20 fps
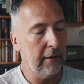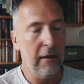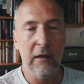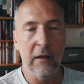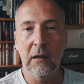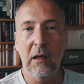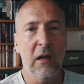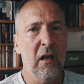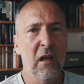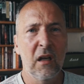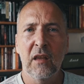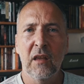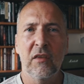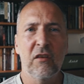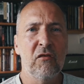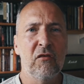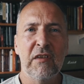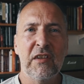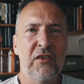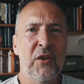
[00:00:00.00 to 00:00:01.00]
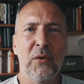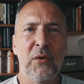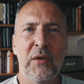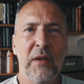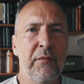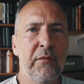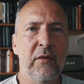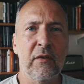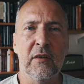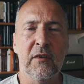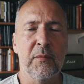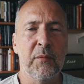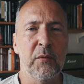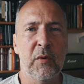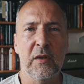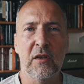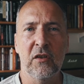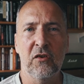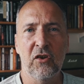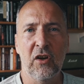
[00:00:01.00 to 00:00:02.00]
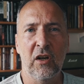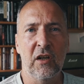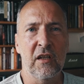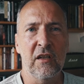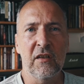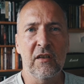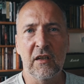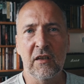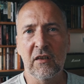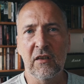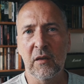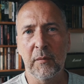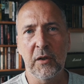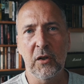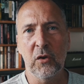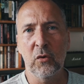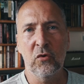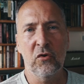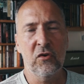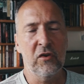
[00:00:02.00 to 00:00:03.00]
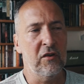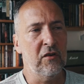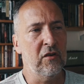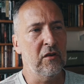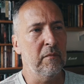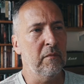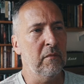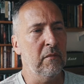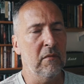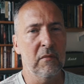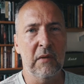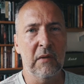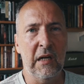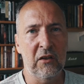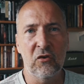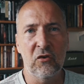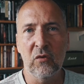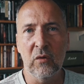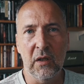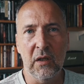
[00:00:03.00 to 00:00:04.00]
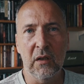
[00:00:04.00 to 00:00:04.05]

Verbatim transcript: And there is no difference between the Chinese system and your system, actually.